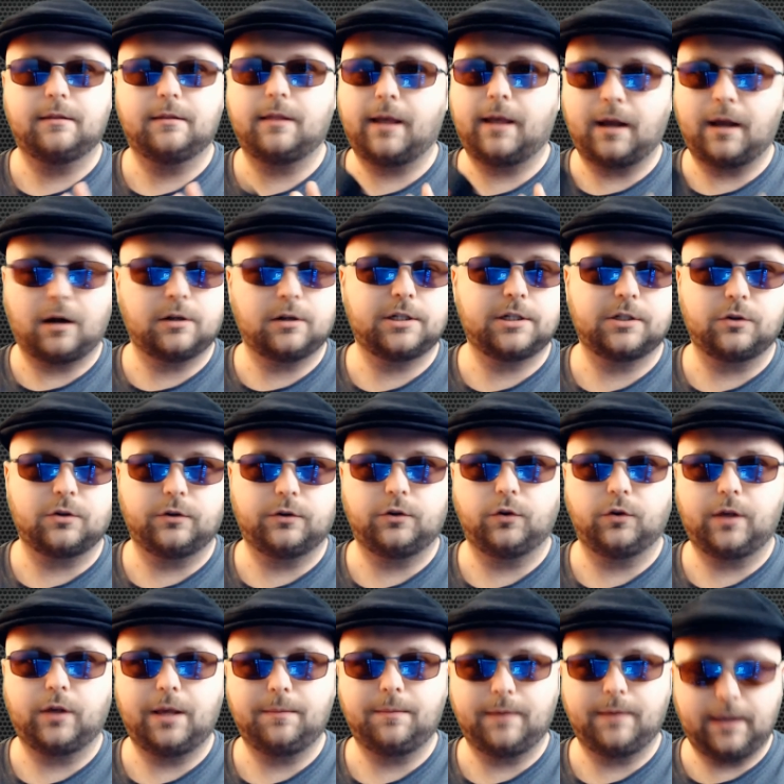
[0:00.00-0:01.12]
they are just going to
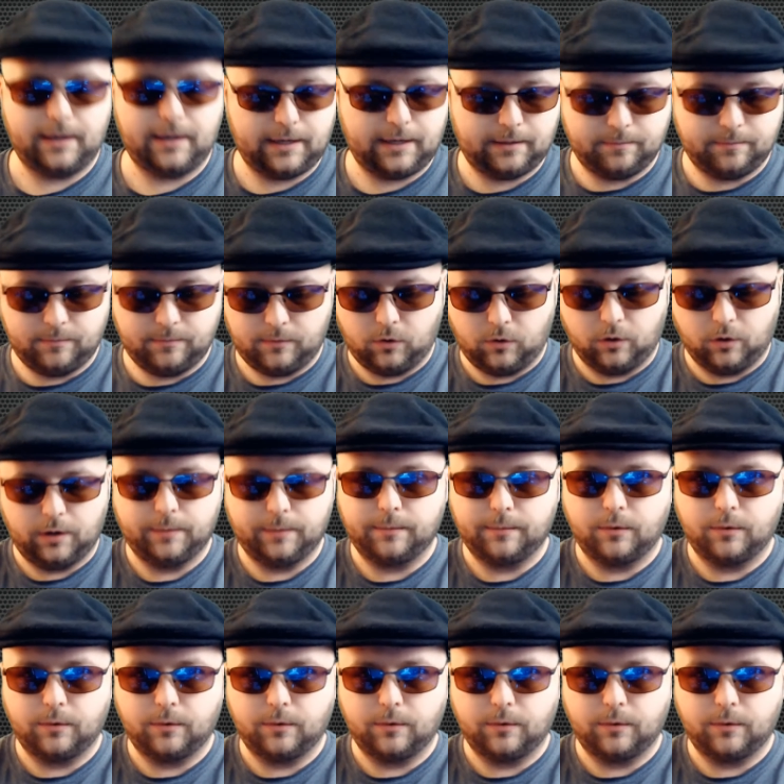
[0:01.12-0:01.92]
keep getting more and